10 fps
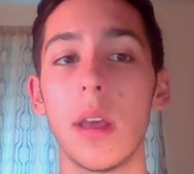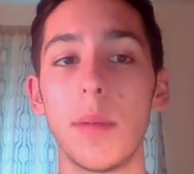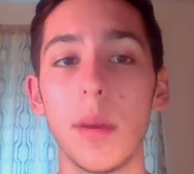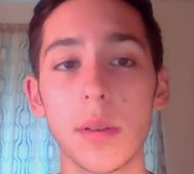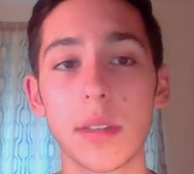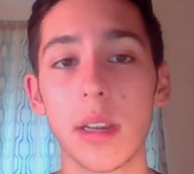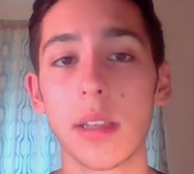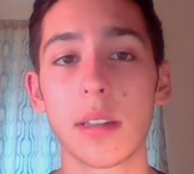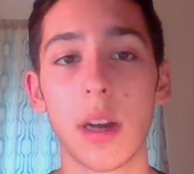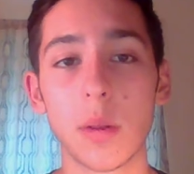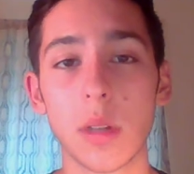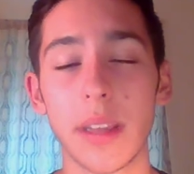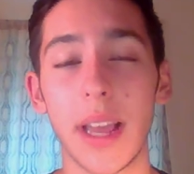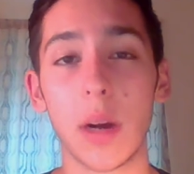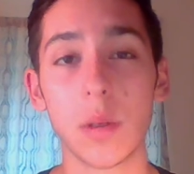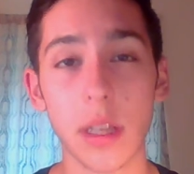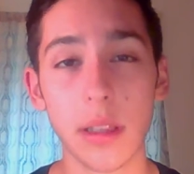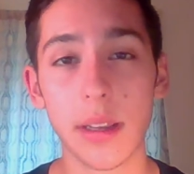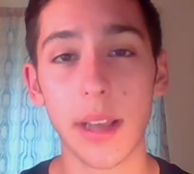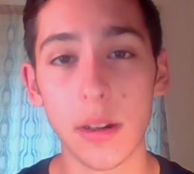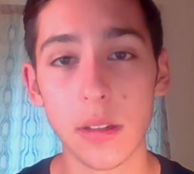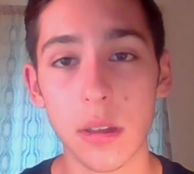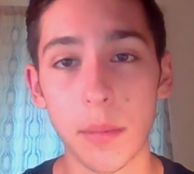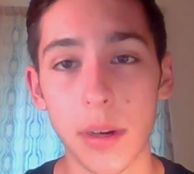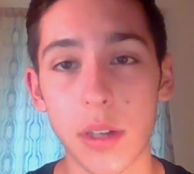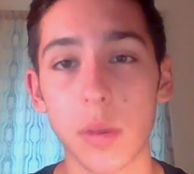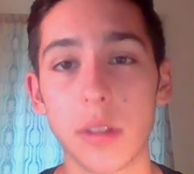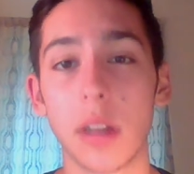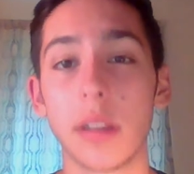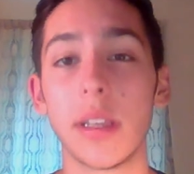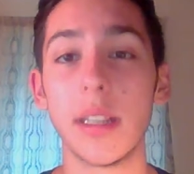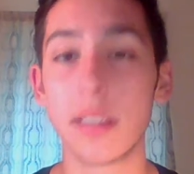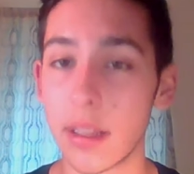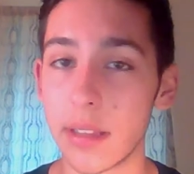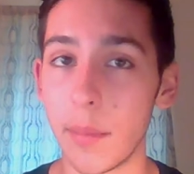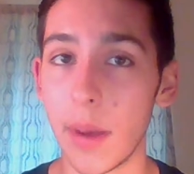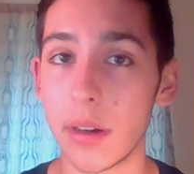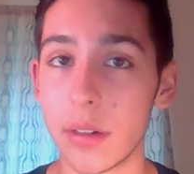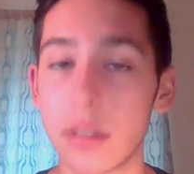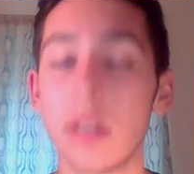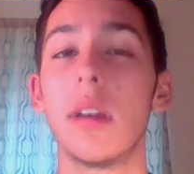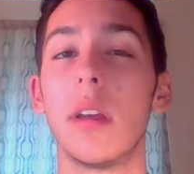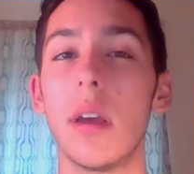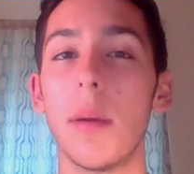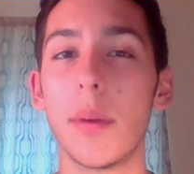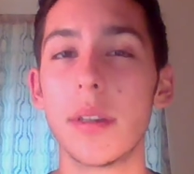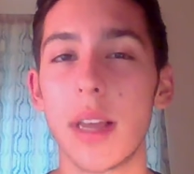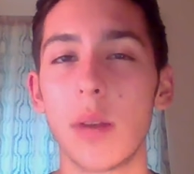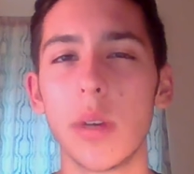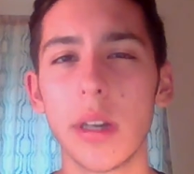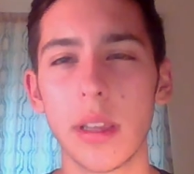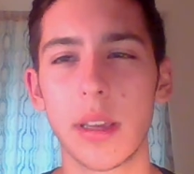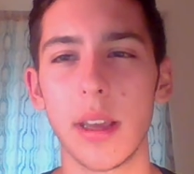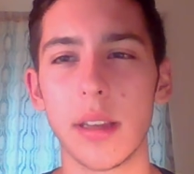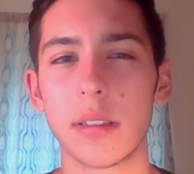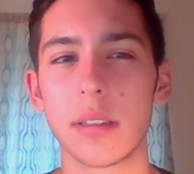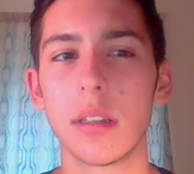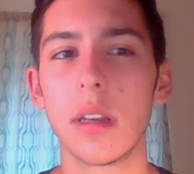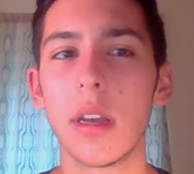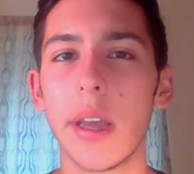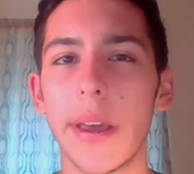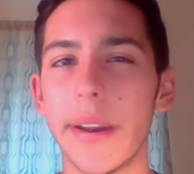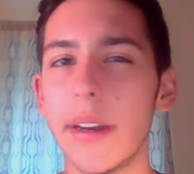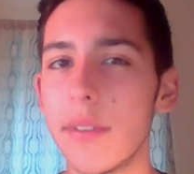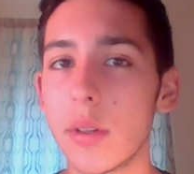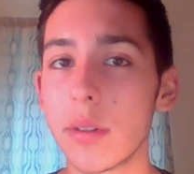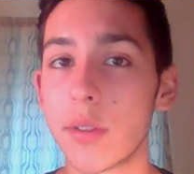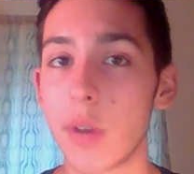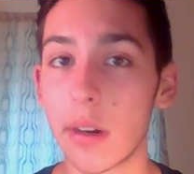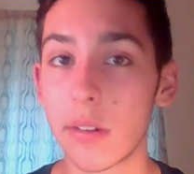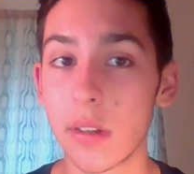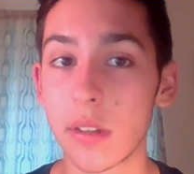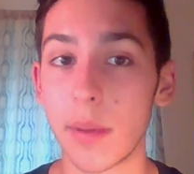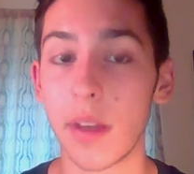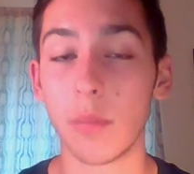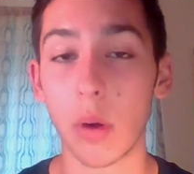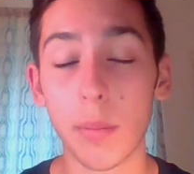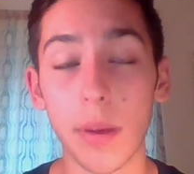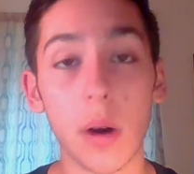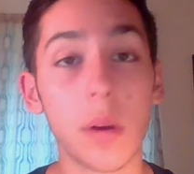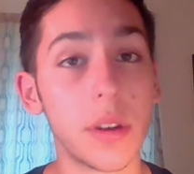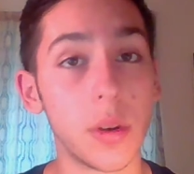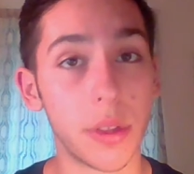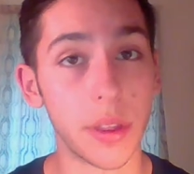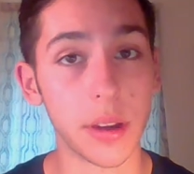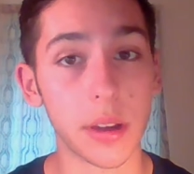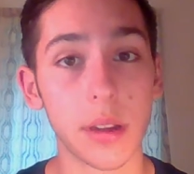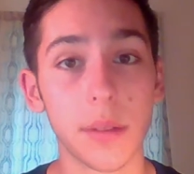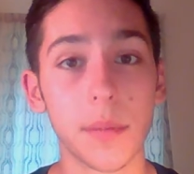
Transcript: People say that it's not what's on the outside that counts, but it's what's on the inside that matters. But is that really the case? An individual's attractiveness may have more power than you think.